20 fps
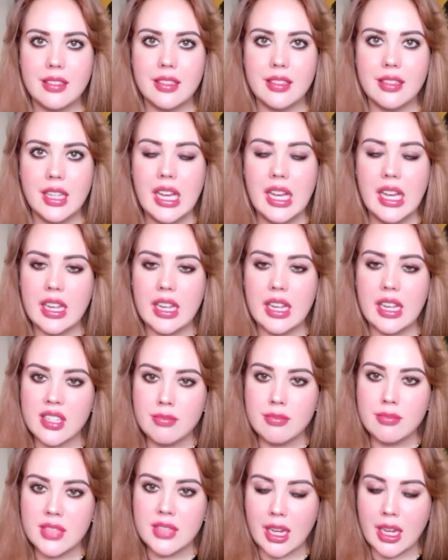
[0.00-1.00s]
And
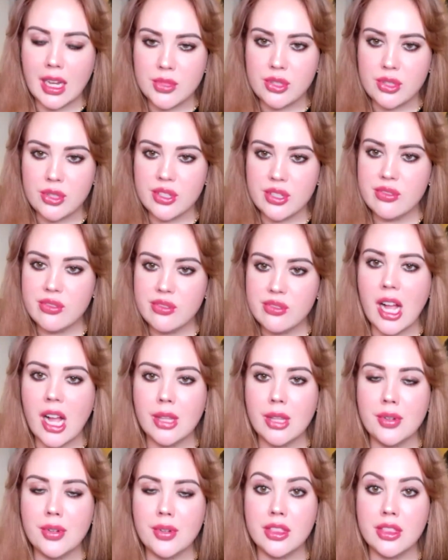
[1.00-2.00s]
sometimes just
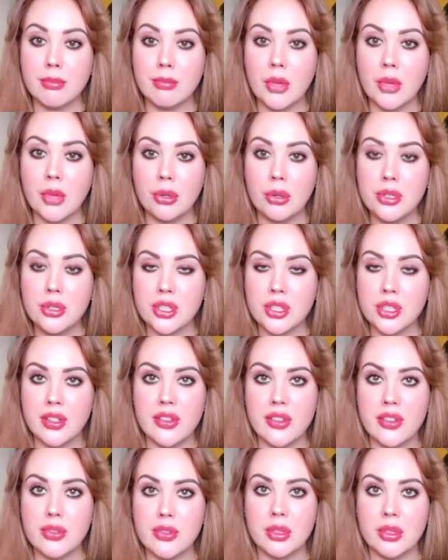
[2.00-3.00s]
following the
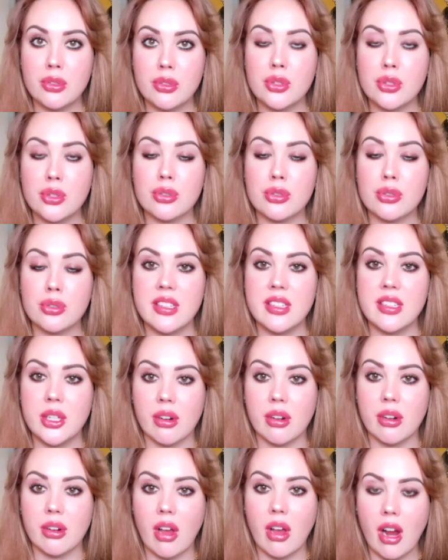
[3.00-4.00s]
motions with trust in
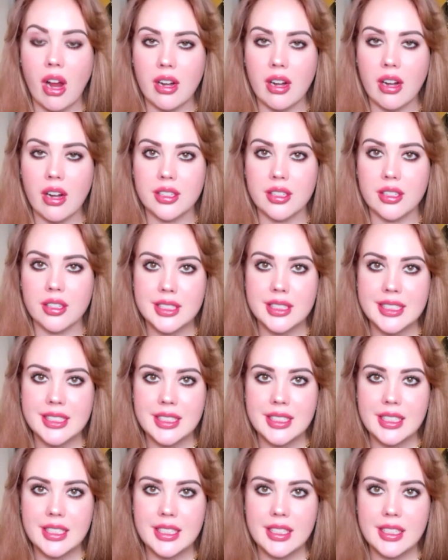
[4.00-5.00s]
your heart
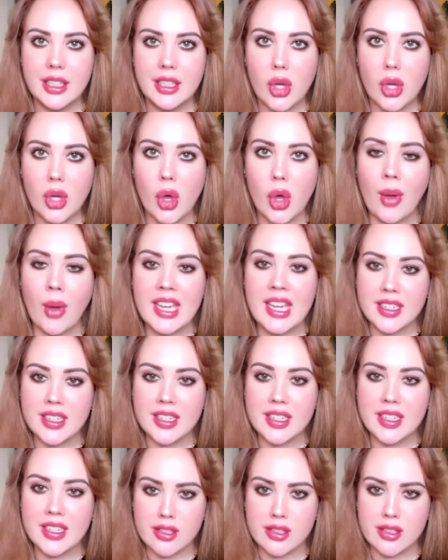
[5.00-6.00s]

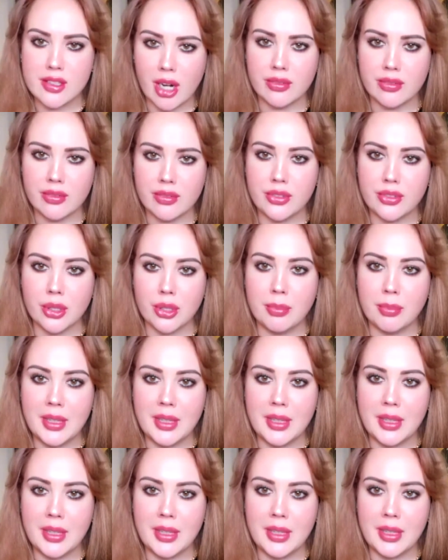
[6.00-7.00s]
awakens a part of your
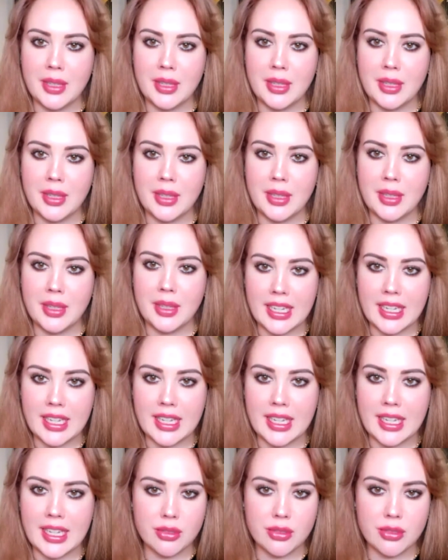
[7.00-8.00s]
being,
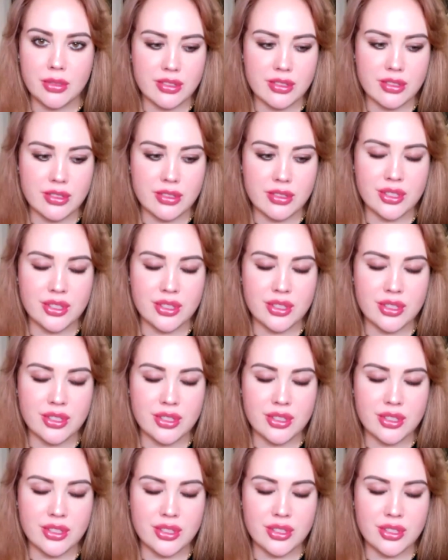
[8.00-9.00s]
and you start to
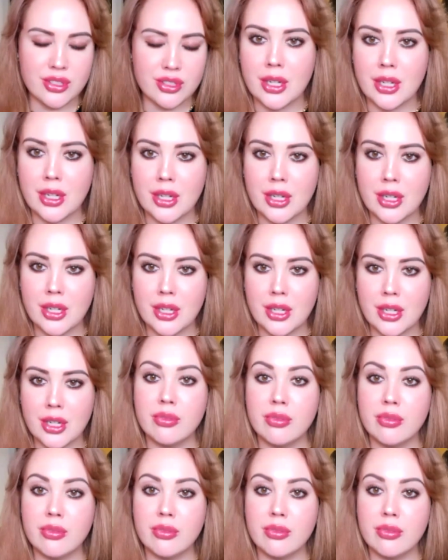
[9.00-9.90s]
feel that truth for